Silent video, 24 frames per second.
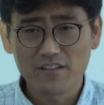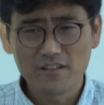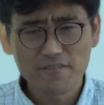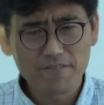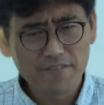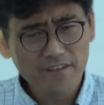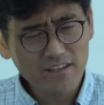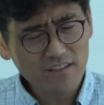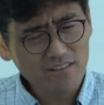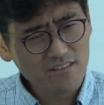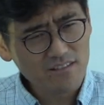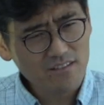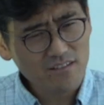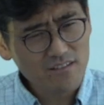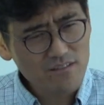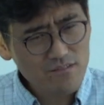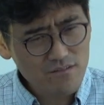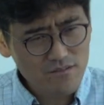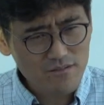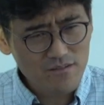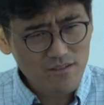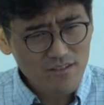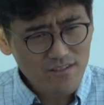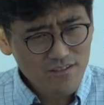Their faith
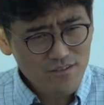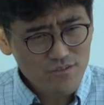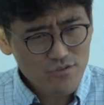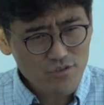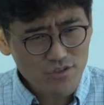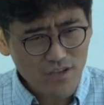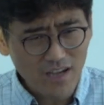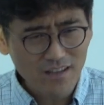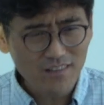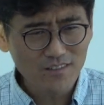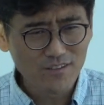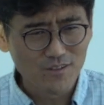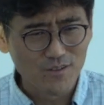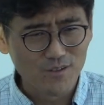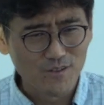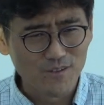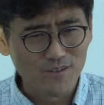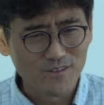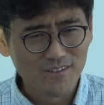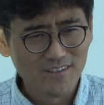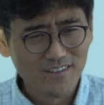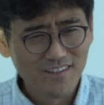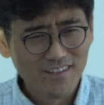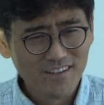is shallow,